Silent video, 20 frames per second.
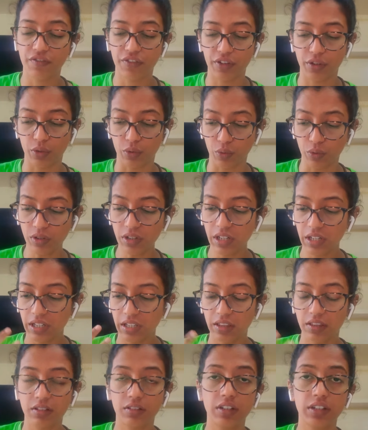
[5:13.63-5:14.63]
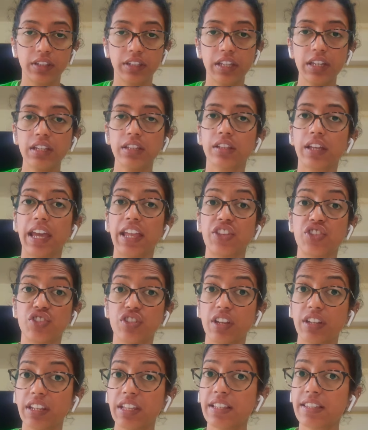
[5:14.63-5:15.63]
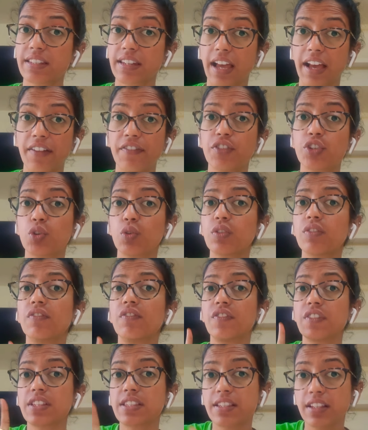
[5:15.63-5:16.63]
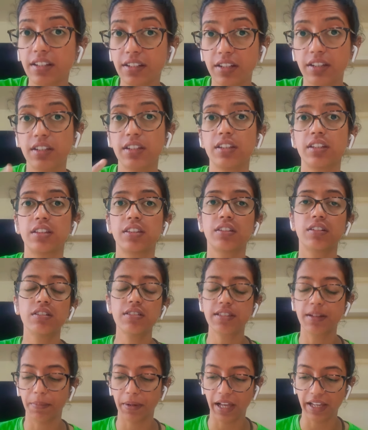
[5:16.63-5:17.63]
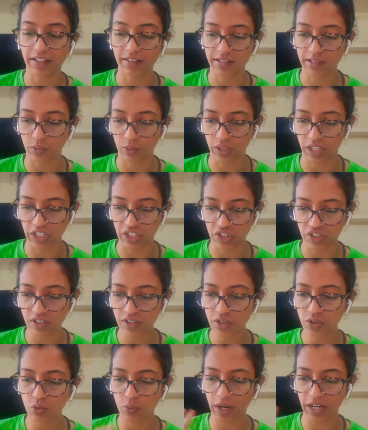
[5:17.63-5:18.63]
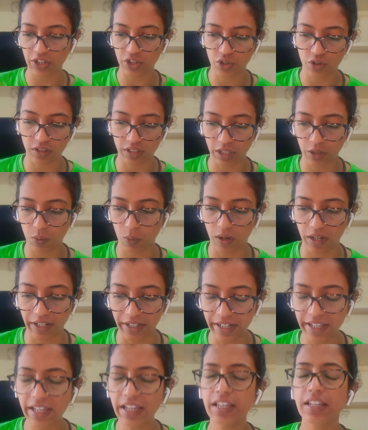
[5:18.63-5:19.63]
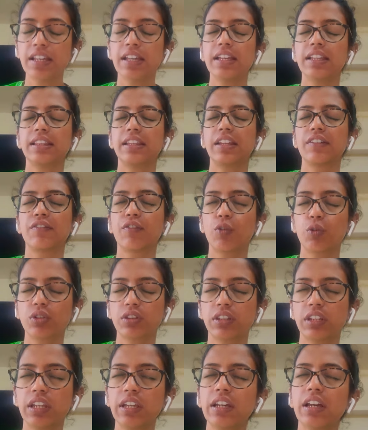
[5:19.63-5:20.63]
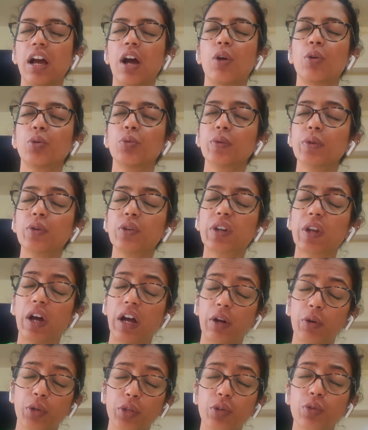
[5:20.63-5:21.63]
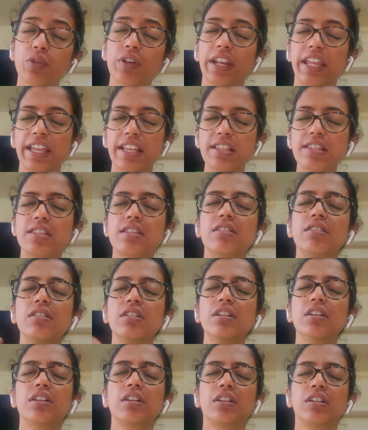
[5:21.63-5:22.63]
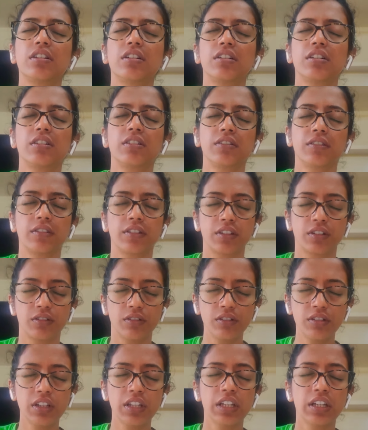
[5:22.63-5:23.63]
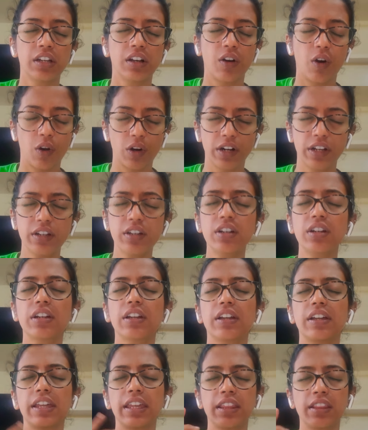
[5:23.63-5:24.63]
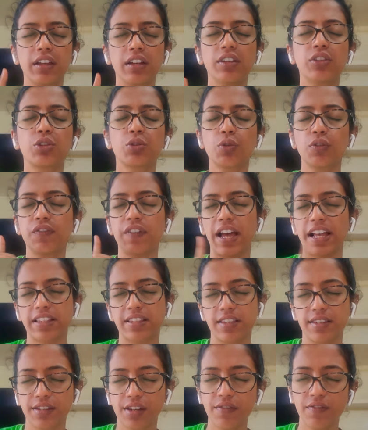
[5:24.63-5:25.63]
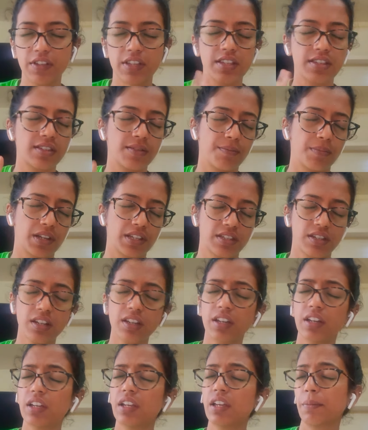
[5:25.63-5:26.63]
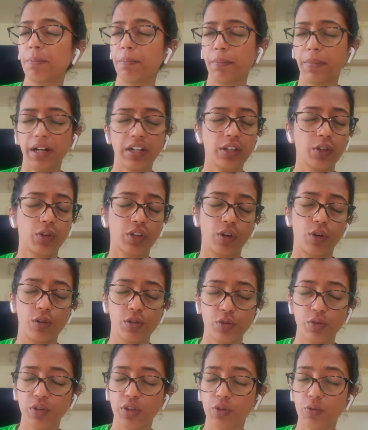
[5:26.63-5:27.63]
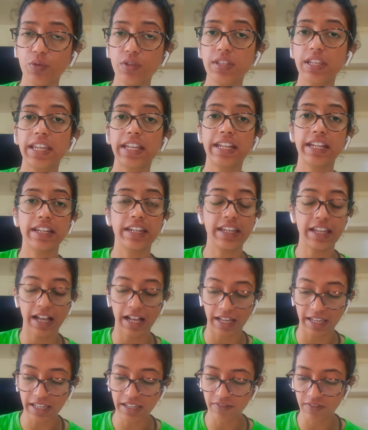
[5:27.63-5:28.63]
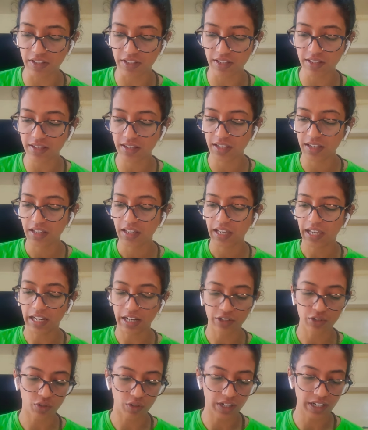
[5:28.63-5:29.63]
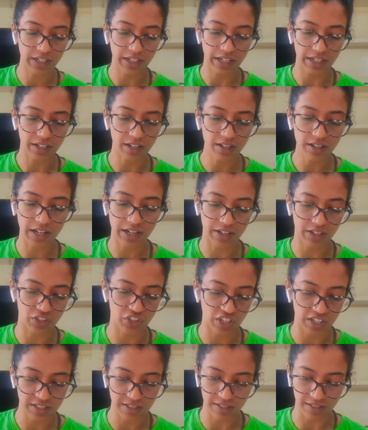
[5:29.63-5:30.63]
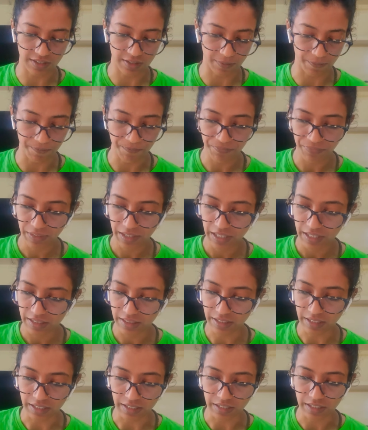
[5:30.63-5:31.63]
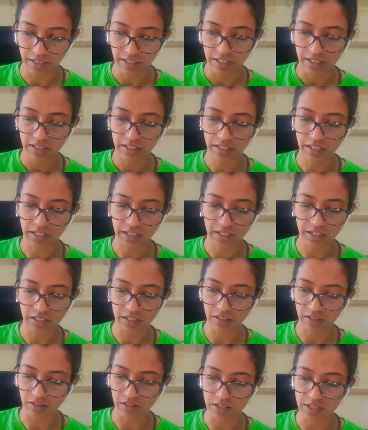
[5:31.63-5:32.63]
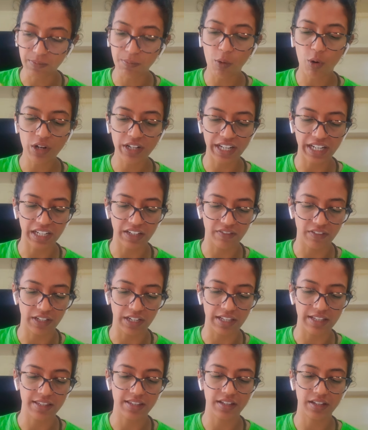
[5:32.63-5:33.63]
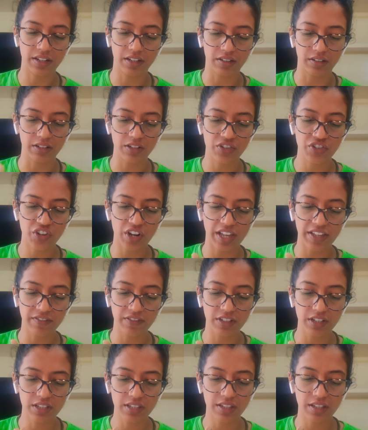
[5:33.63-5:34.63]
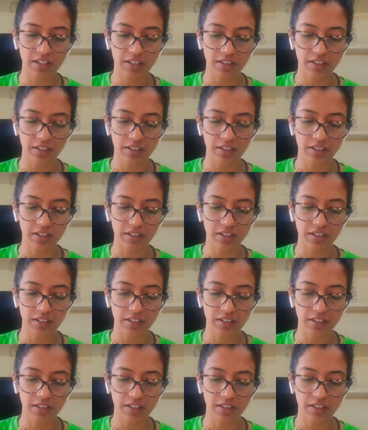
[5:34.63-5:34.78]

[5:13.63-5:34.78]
floor. Third thing, the engineering staff should visit the supplier's location to ensure the quality. Then fourth thing, how do you raise the order, either through fax system, which is simplistic, but you can also use EDI, which is electronic data interchange system. Then small deliveries, drivers